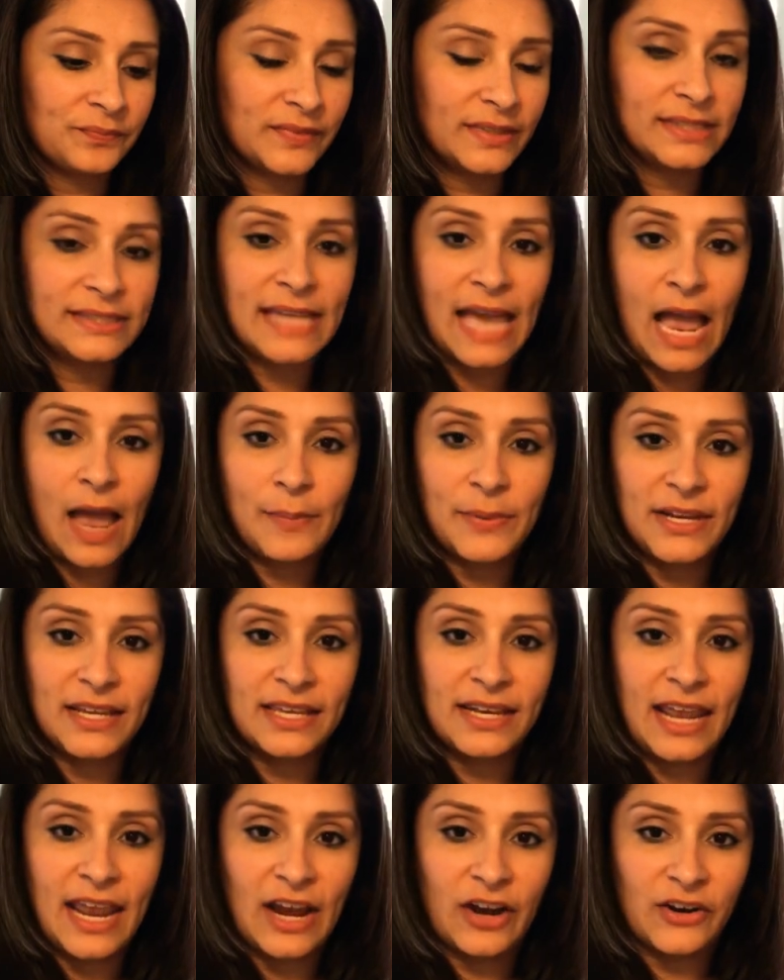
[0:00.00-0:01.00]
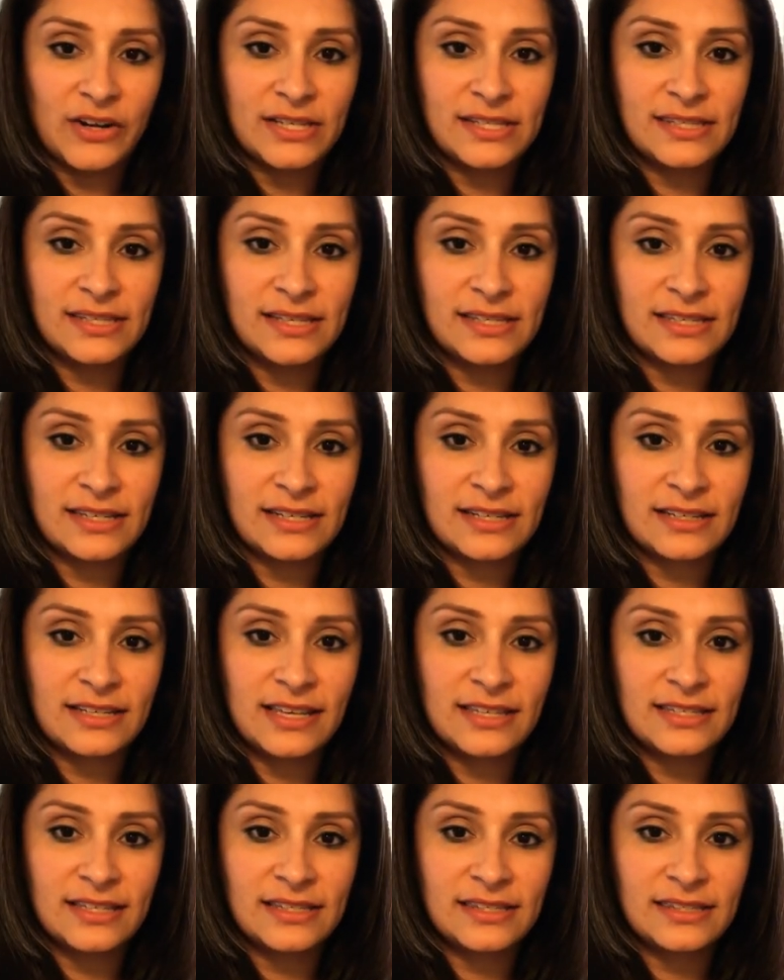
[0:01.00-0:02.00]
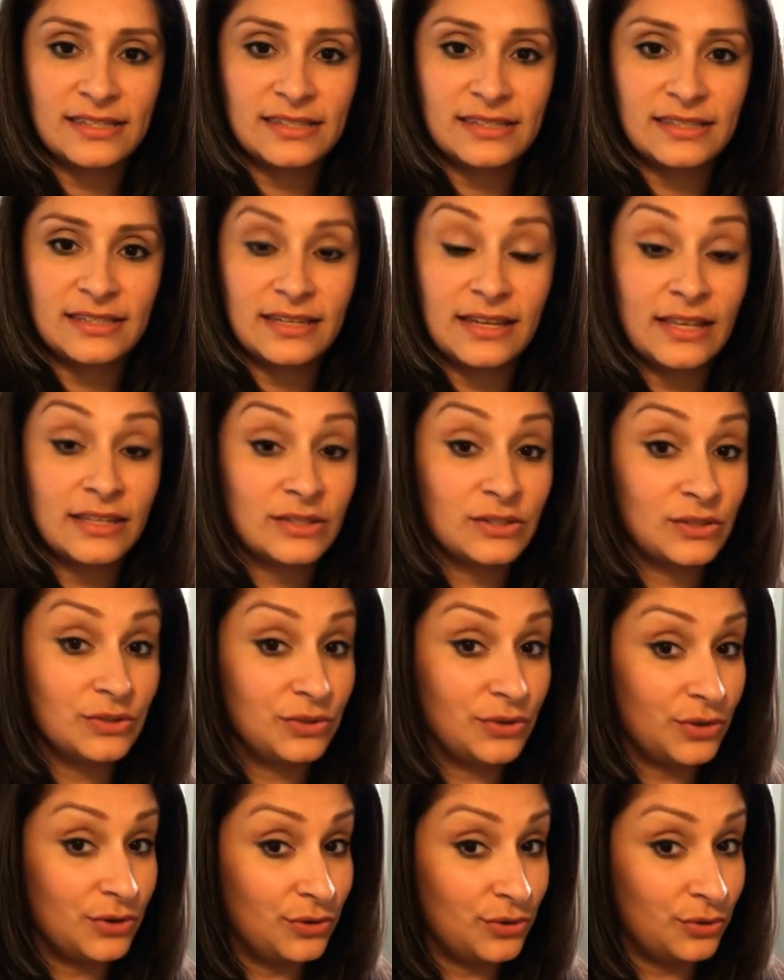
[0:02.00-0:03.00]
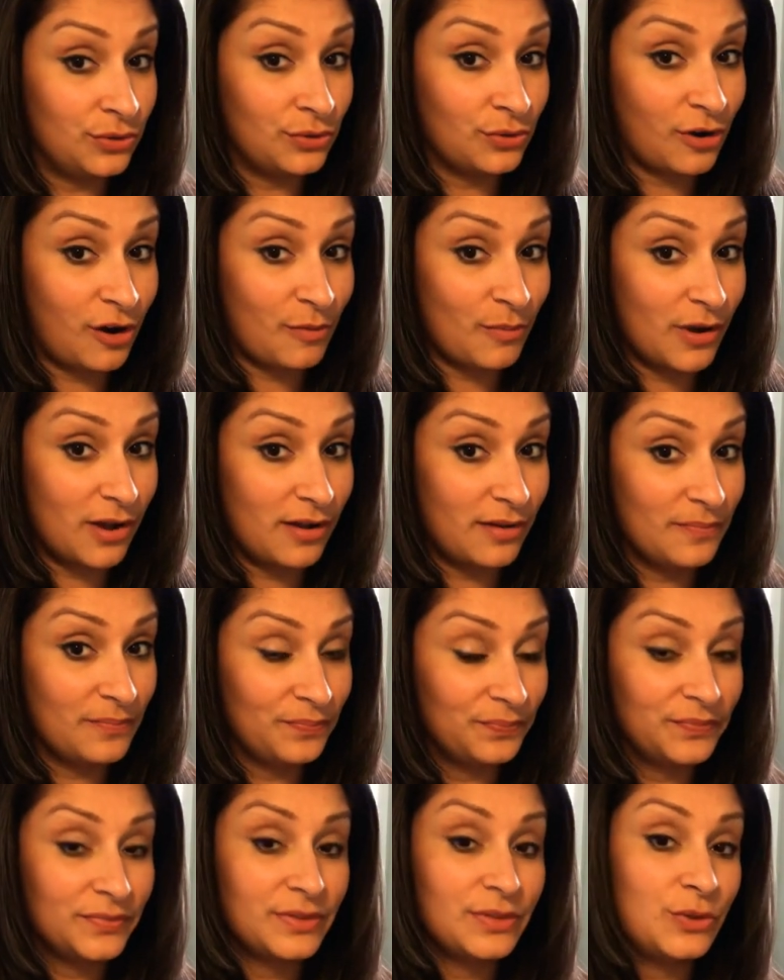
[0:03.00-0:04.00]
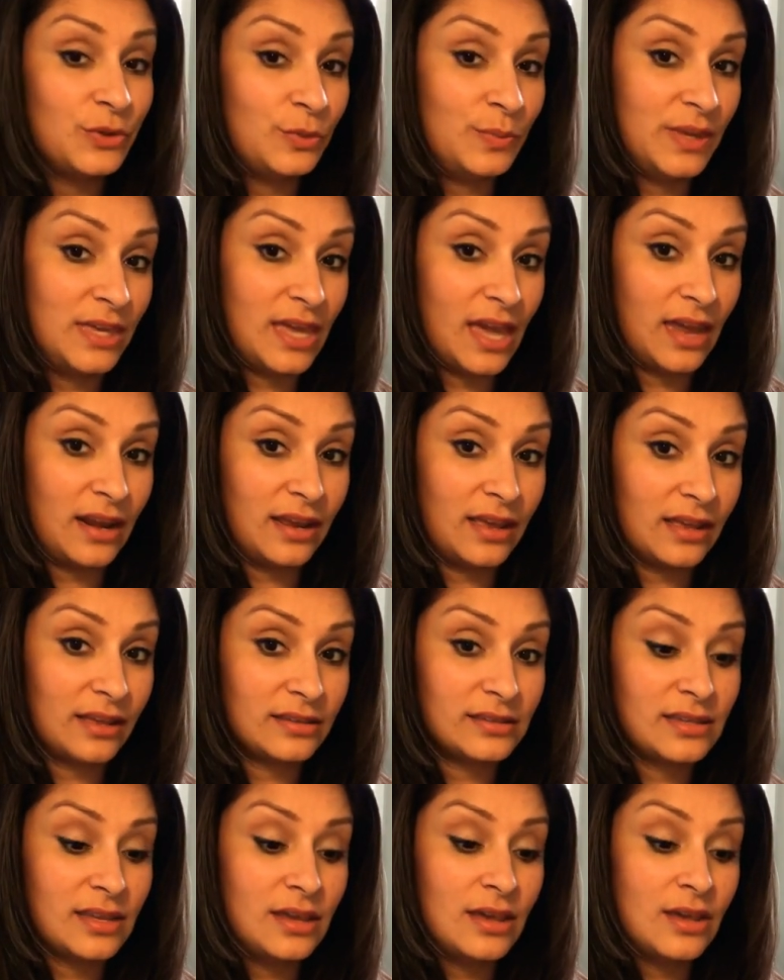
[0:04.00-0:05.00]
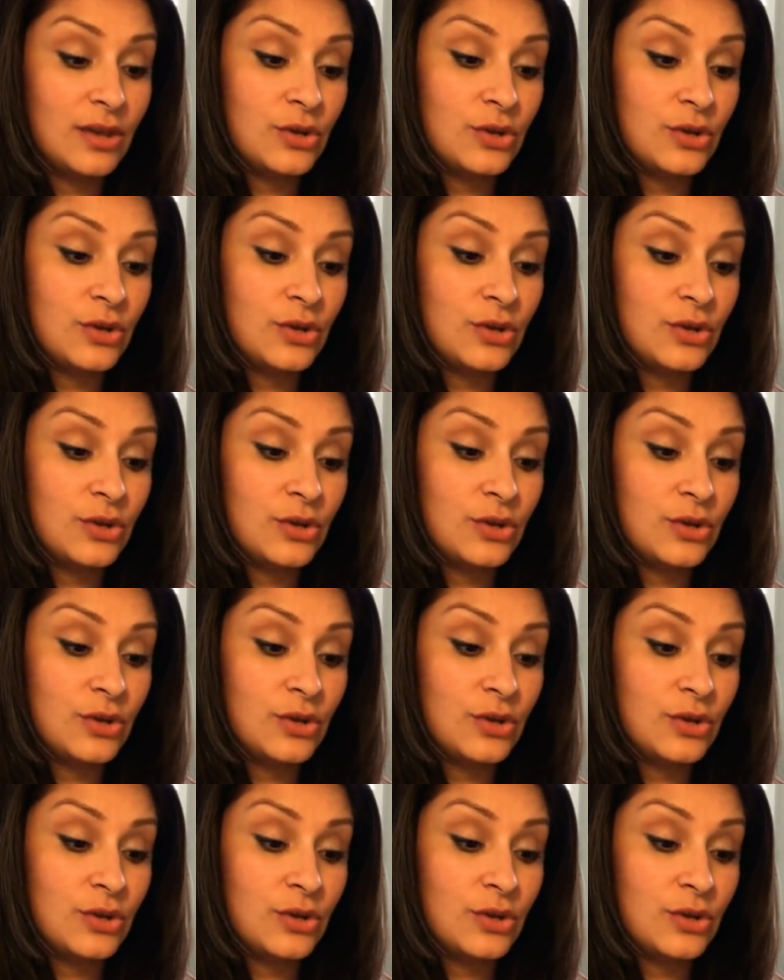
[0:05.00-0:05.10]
is happening in Aries season, because it's the new normal, new beginnings,